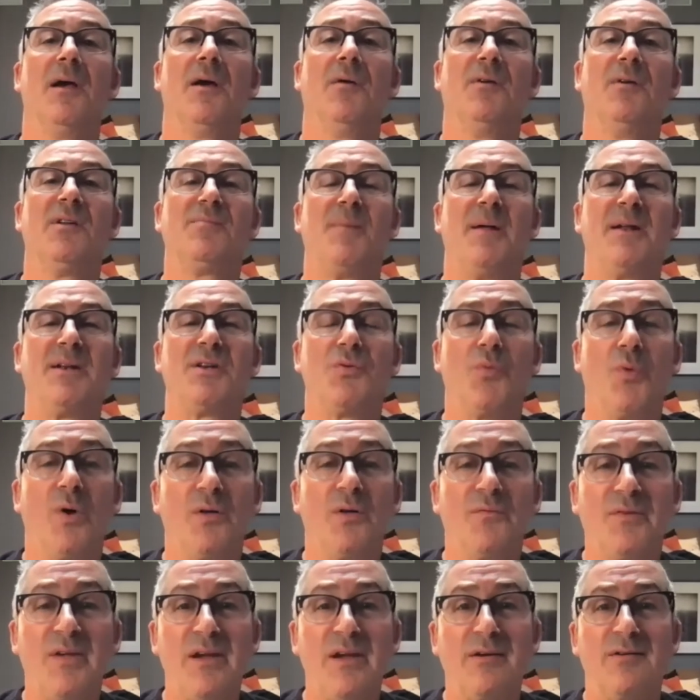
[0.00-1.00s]
We spent
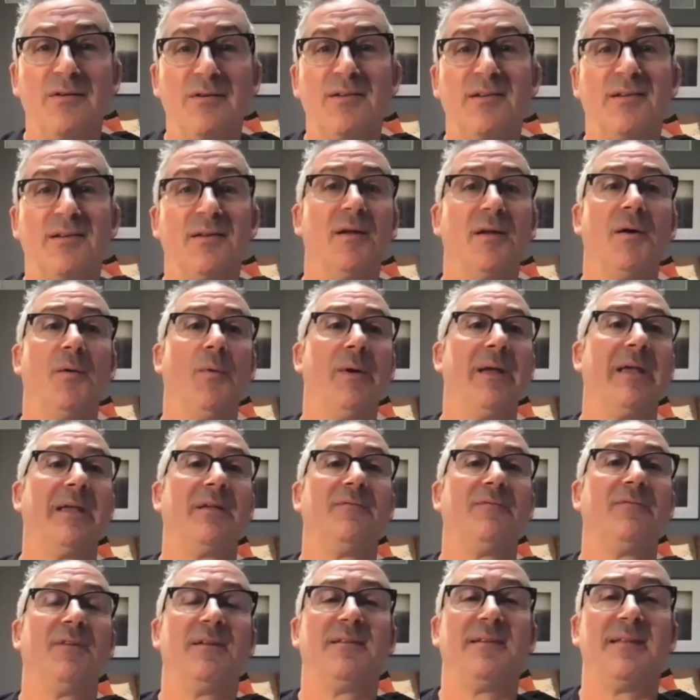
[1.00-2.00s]
12 years. We
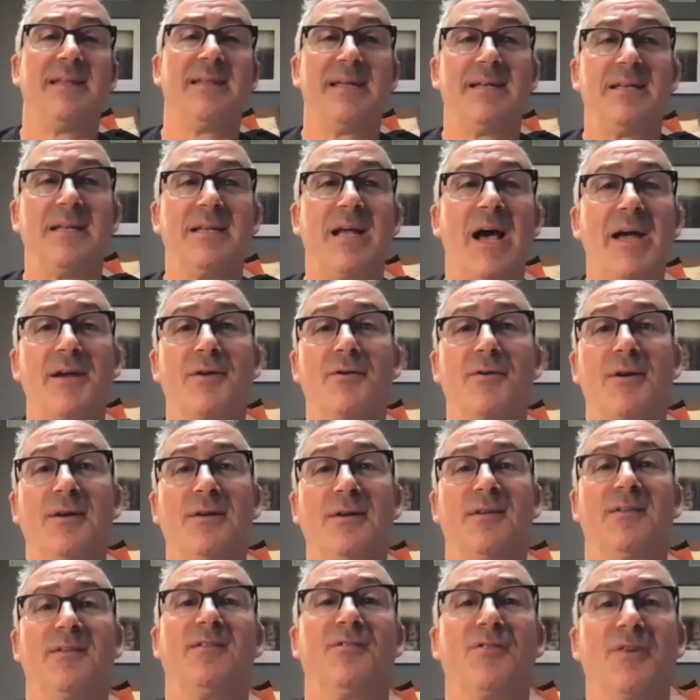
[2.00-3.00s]
convinced the entire
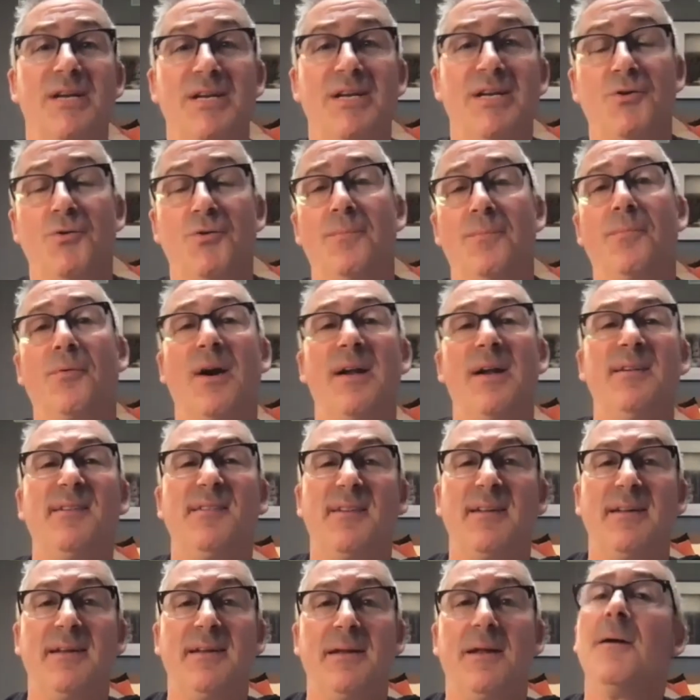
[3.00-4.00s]
industry to
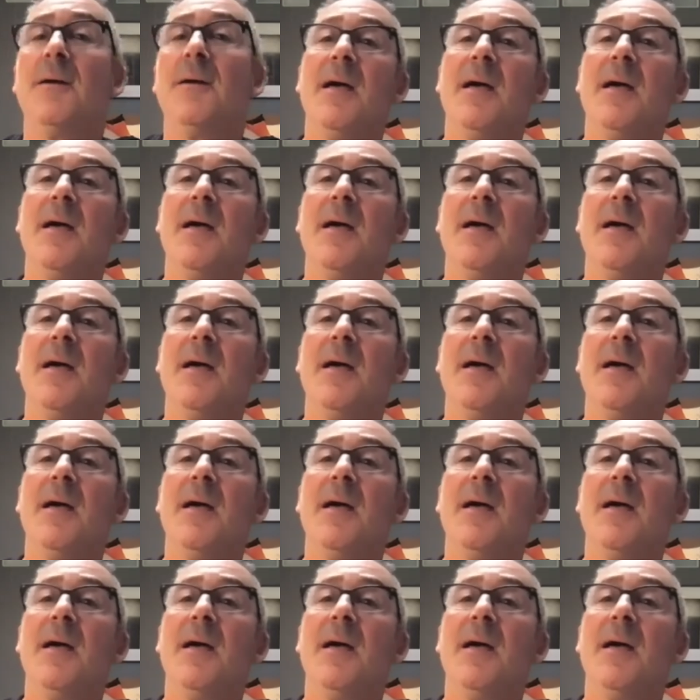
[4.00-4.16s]
embrace it.